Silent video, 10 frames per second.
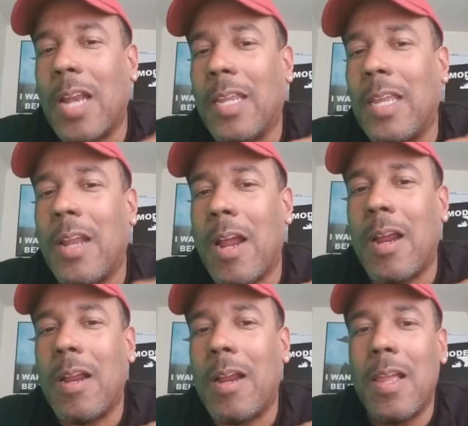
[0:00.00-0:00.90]
how to get
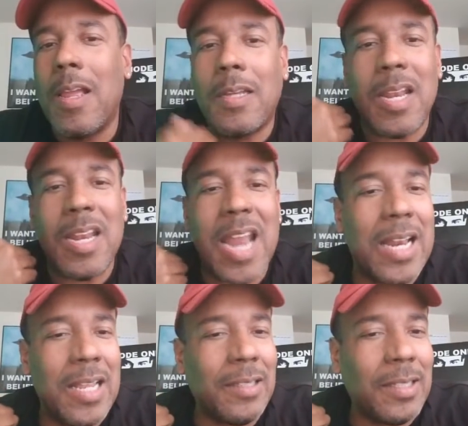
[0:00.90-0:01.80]
her to
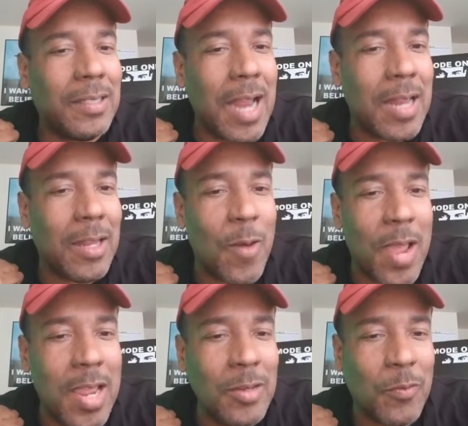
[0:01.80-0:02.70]
not listen to that
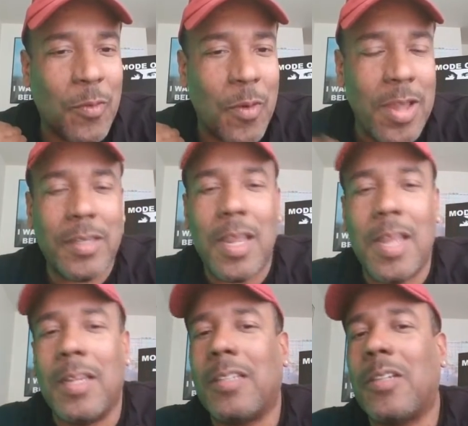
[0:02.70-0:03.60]
little angel voice
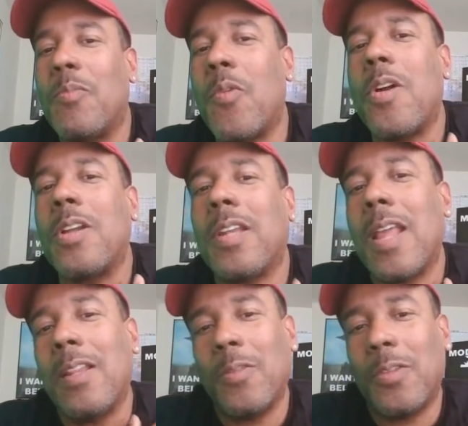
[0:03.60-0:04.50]
and listen more to
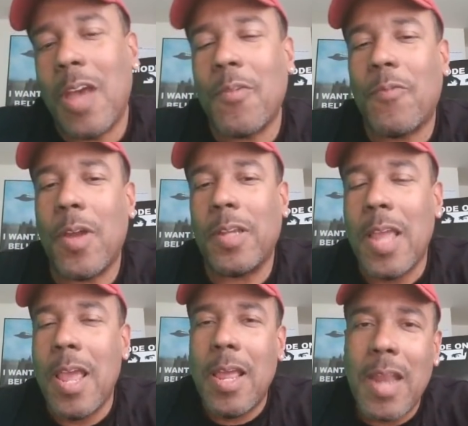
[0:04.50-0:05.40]
that little devil voice.
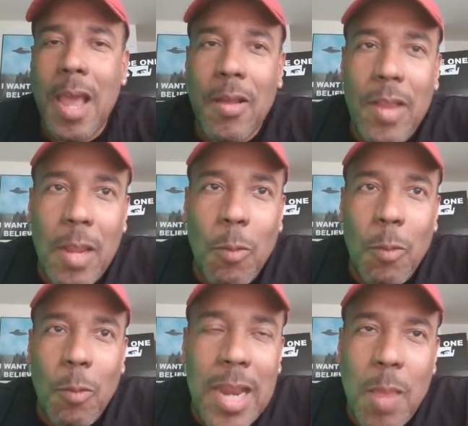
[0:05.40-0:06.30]
Now,
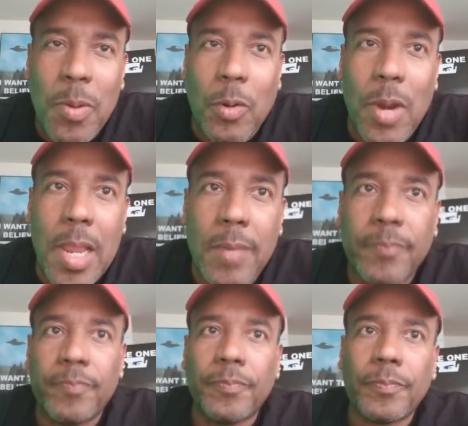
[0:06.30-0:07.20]
erotic hypocrite
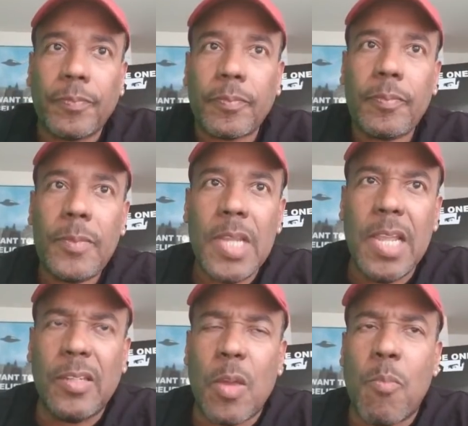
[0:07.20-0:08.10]

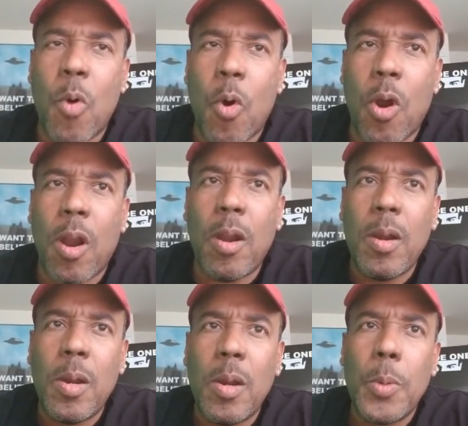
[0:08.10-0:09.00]
is a
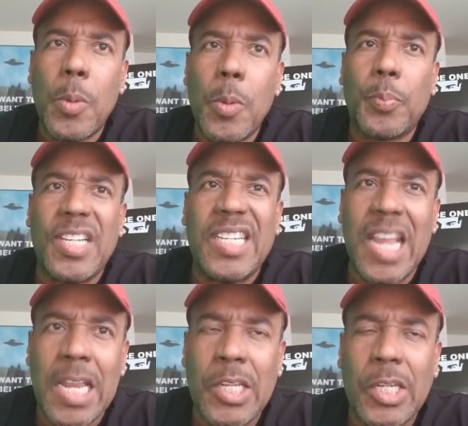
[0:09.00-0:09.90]
more
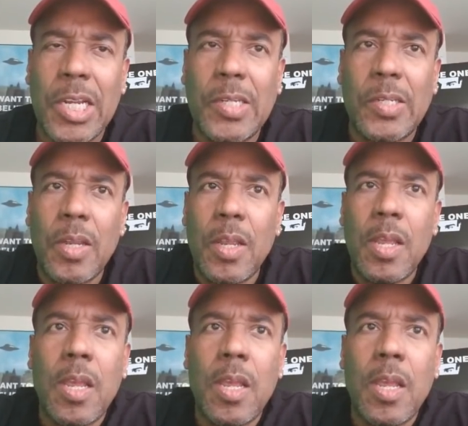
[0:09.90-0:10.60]
pretentious,